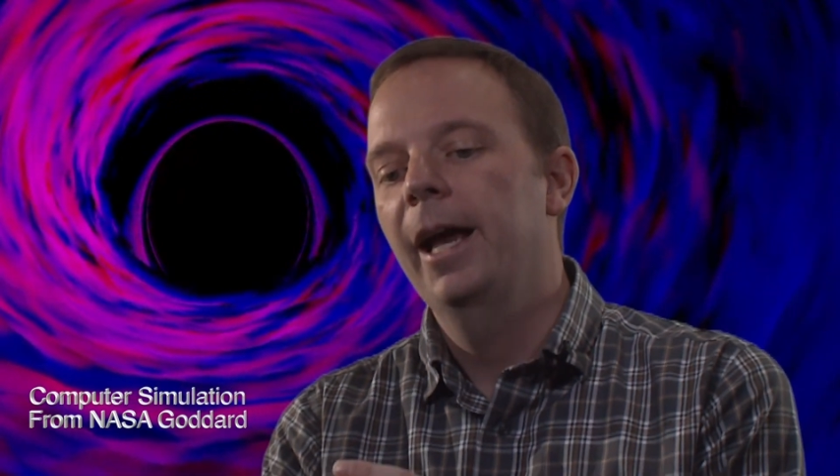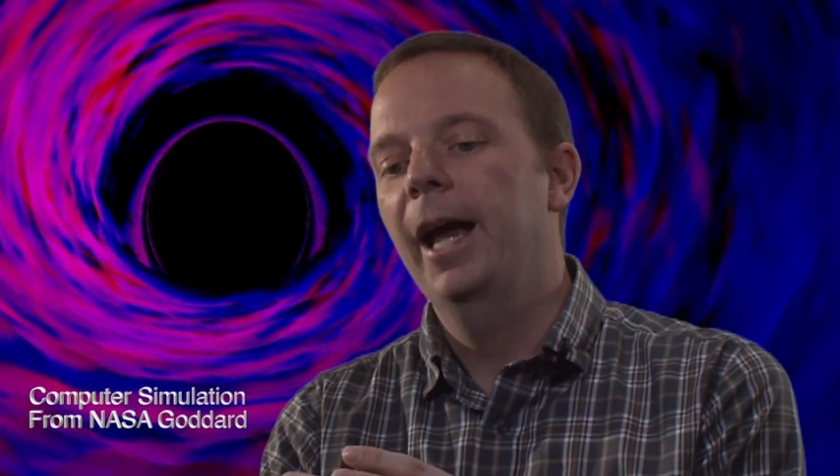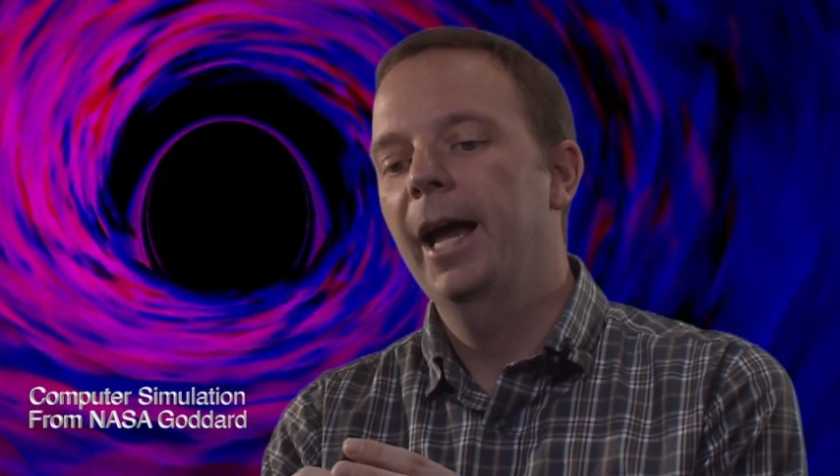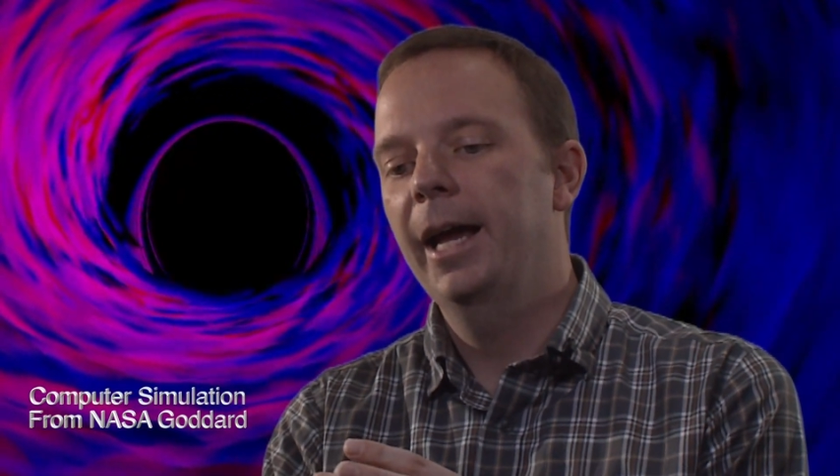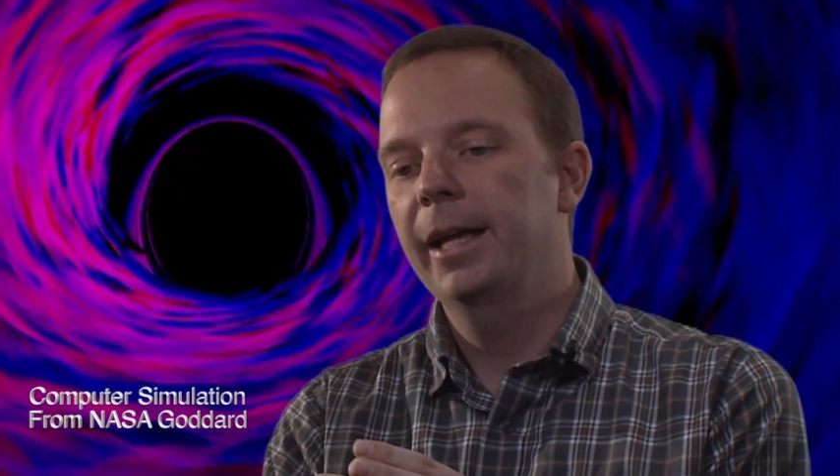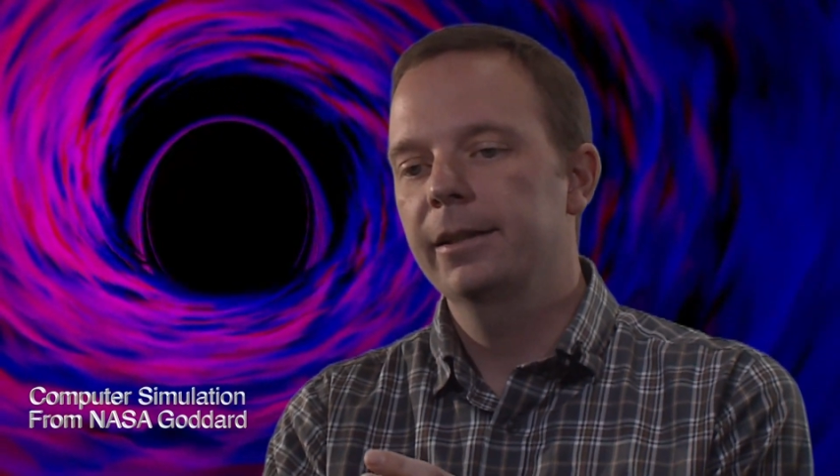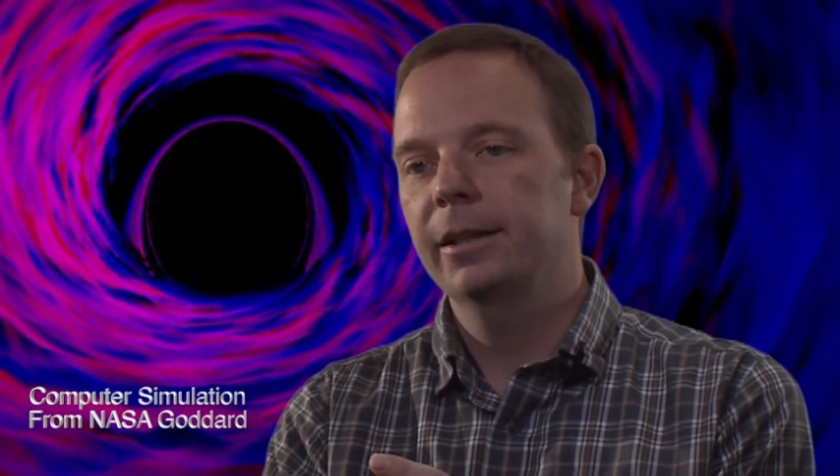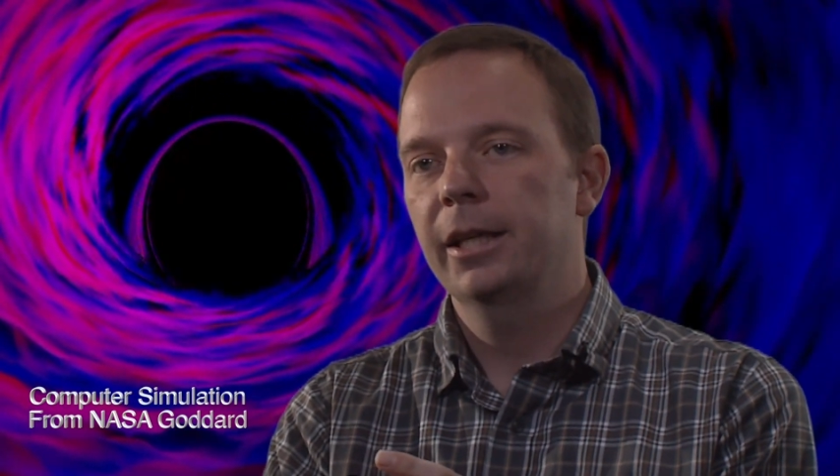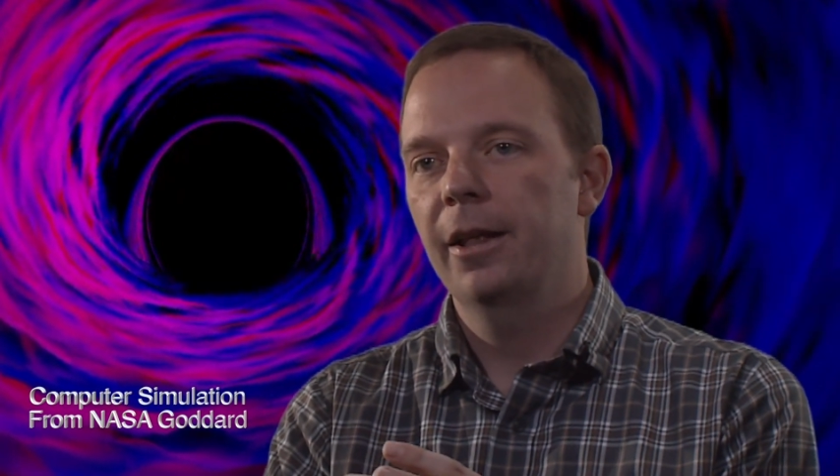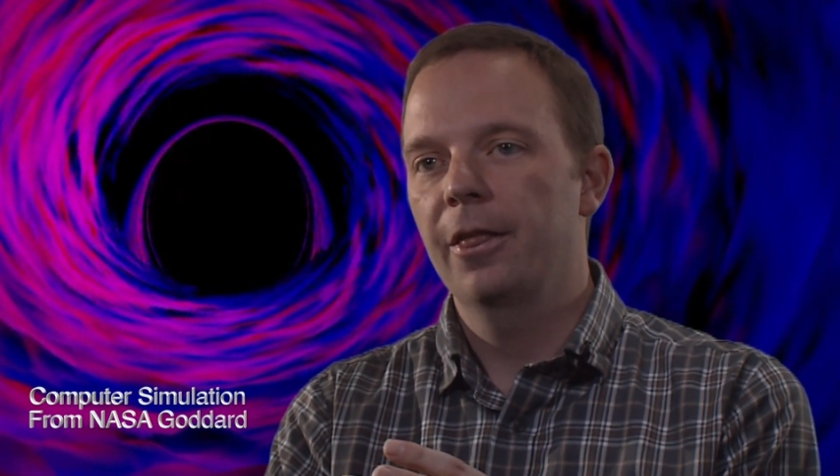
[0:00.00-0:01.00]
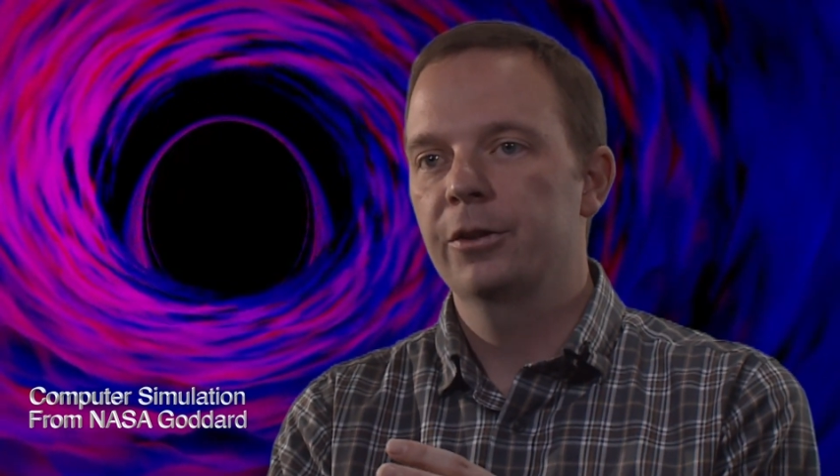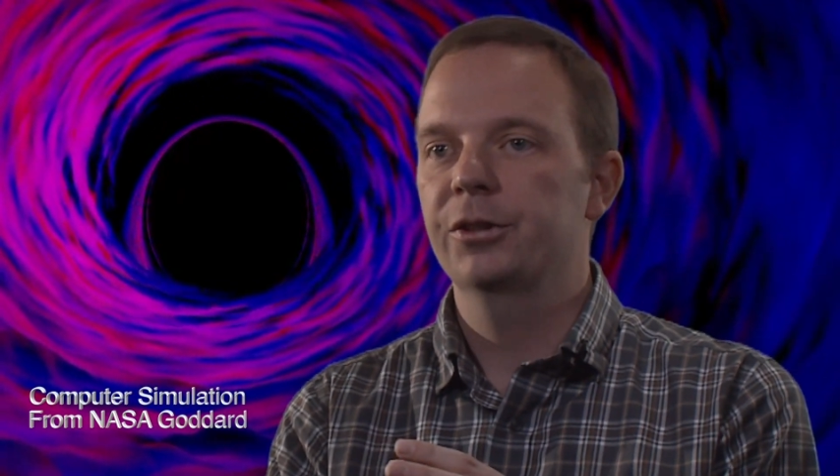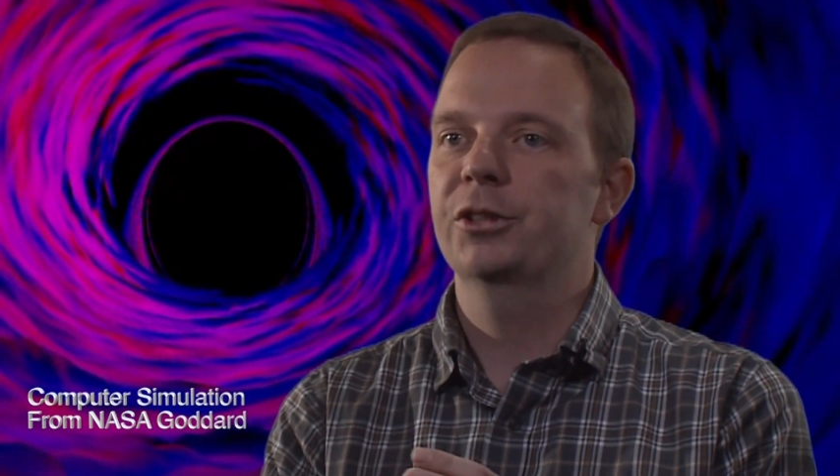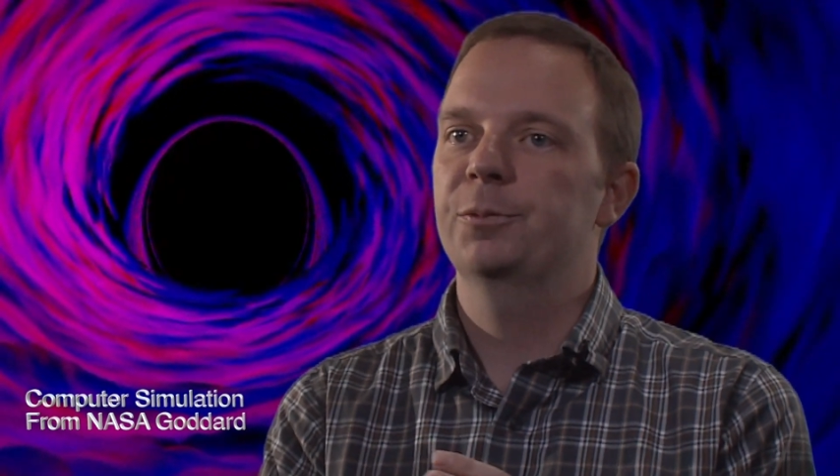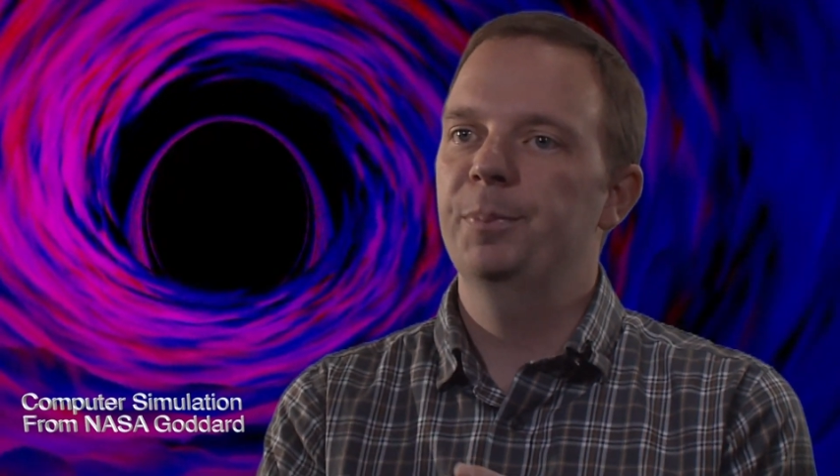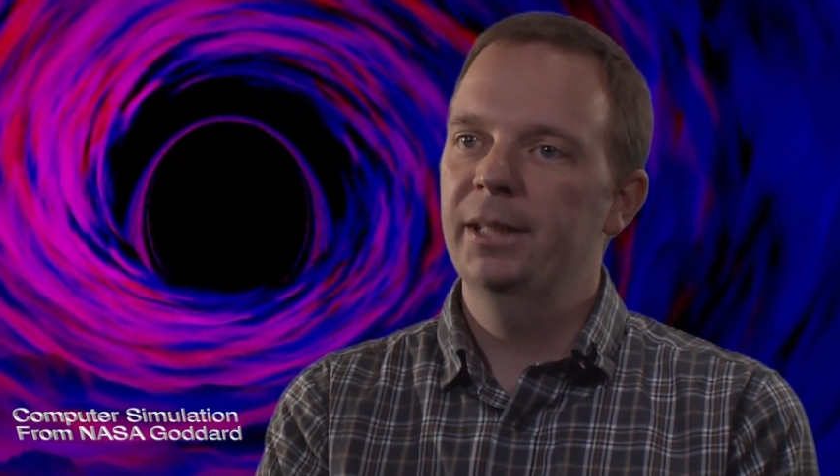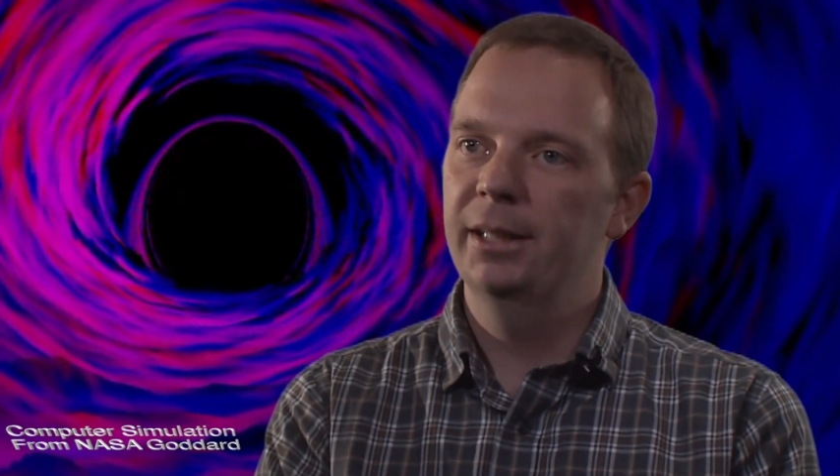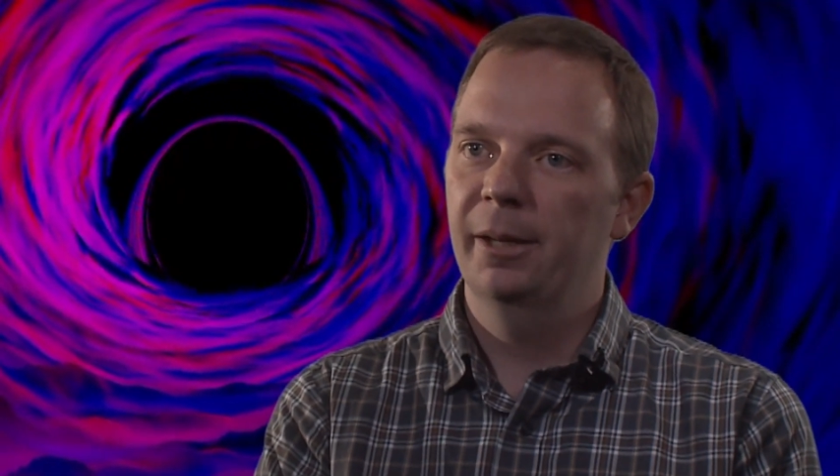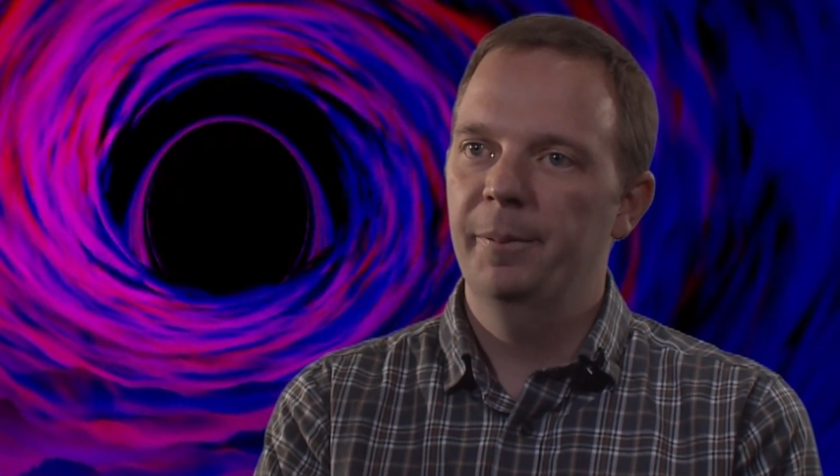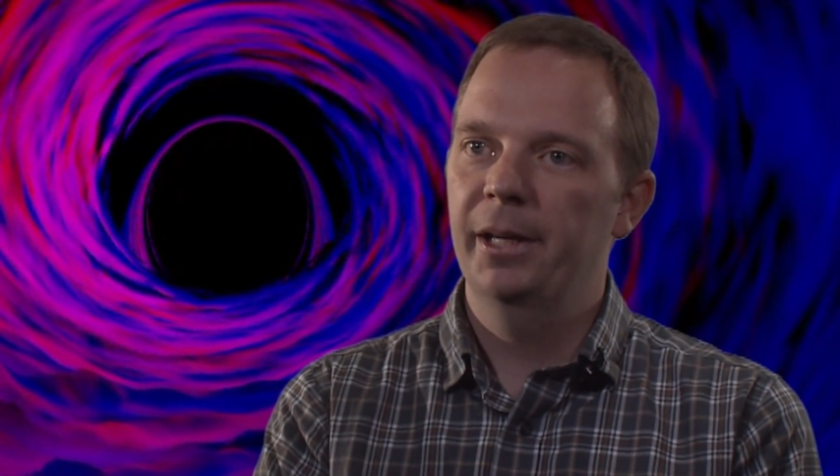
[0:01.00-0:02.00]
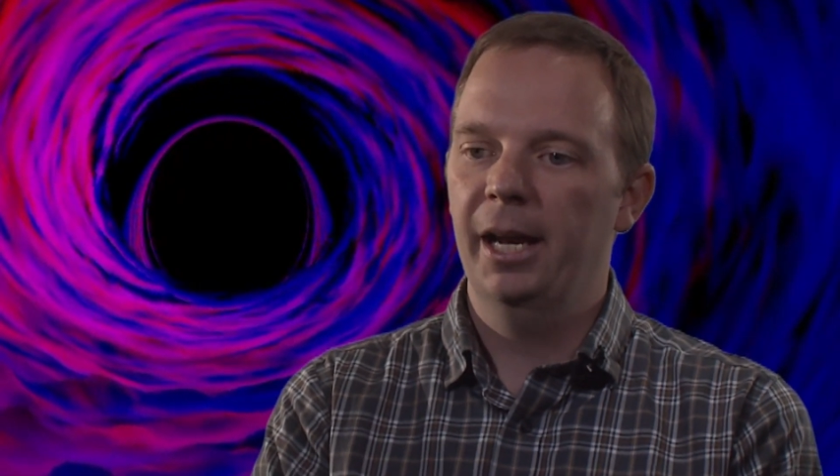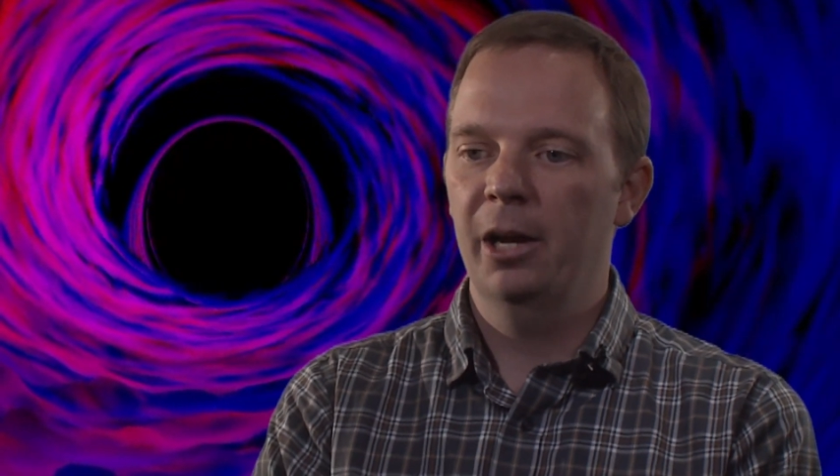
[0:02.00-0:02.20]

And there's a speed limit